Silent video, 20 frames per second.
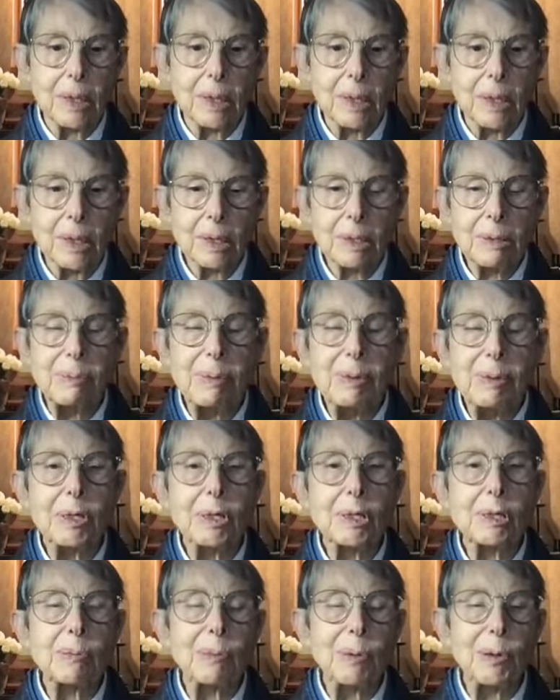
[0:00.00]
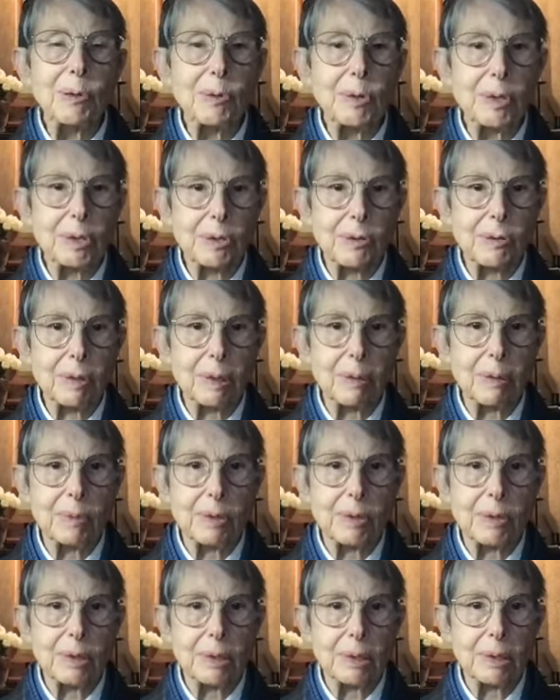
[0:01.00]
He experienced both
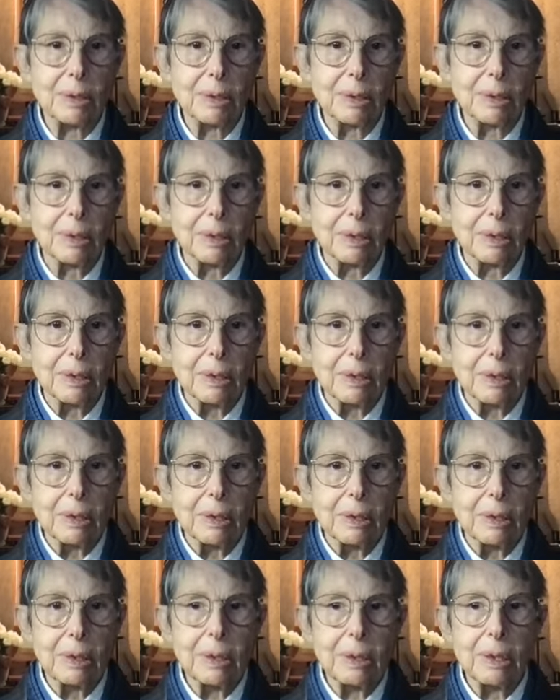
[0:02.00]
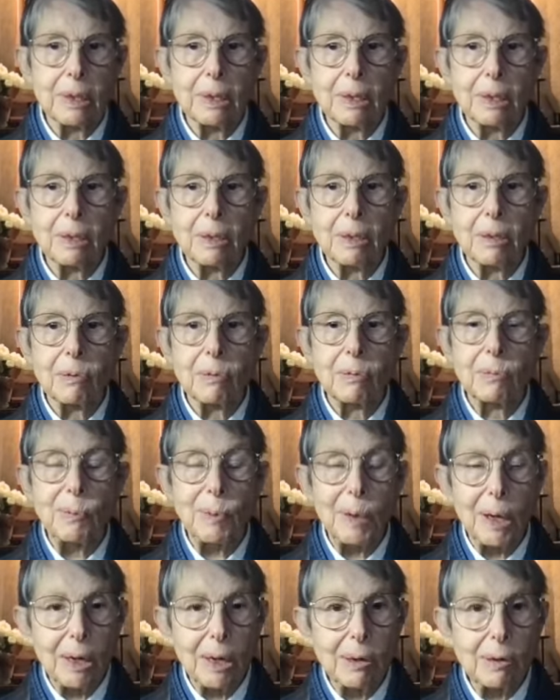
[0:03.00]
extremes. The
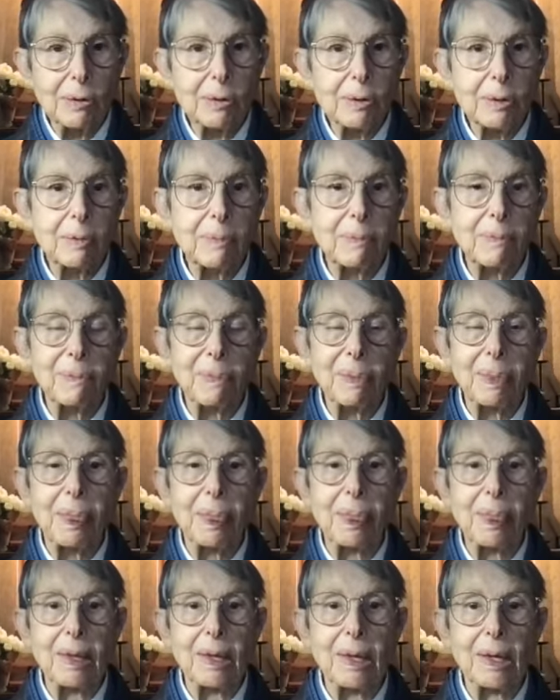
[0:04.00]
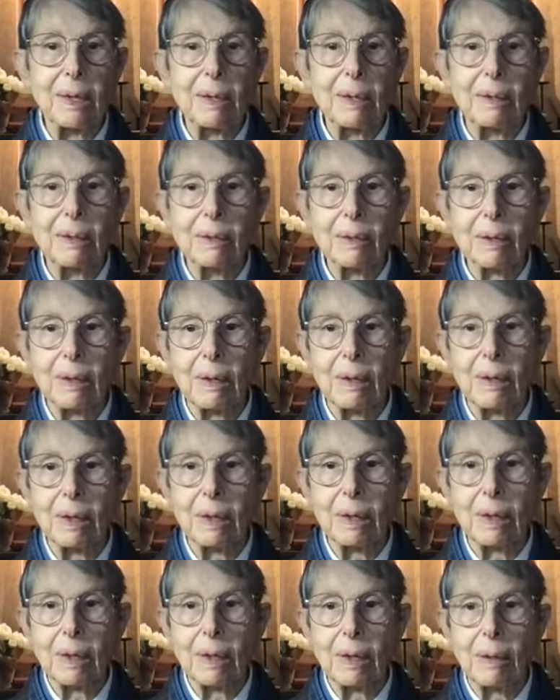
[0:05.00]
wealth, the
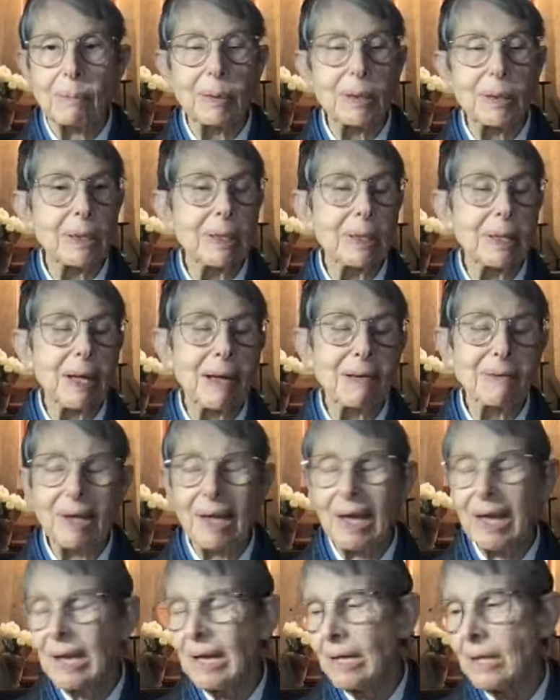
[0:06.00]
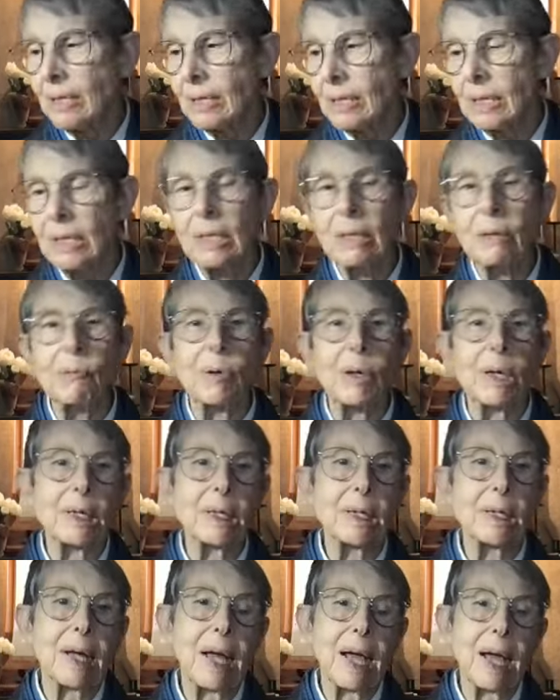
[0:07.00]
ability to have anything he
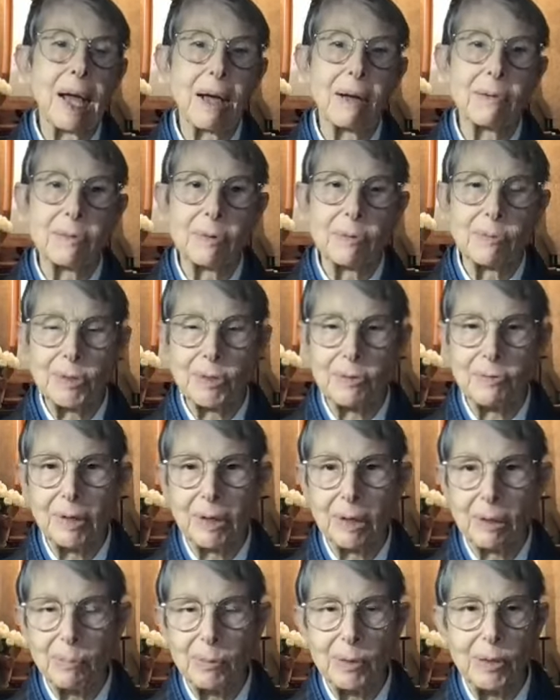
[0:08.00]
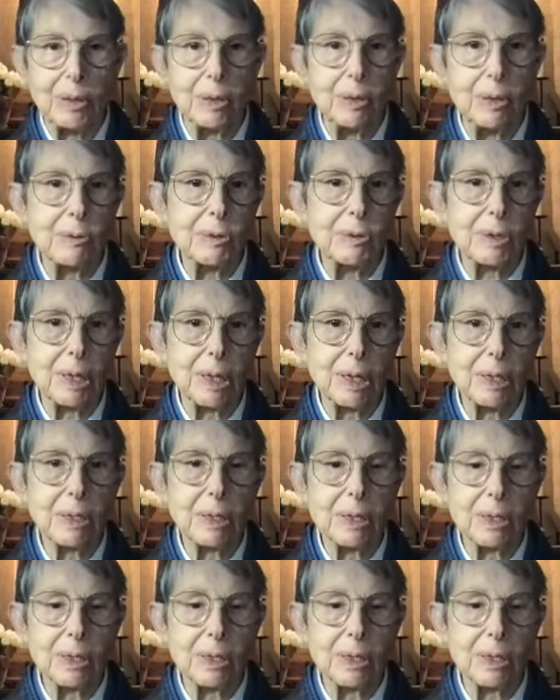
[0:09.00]
wanted to have that was available in those days.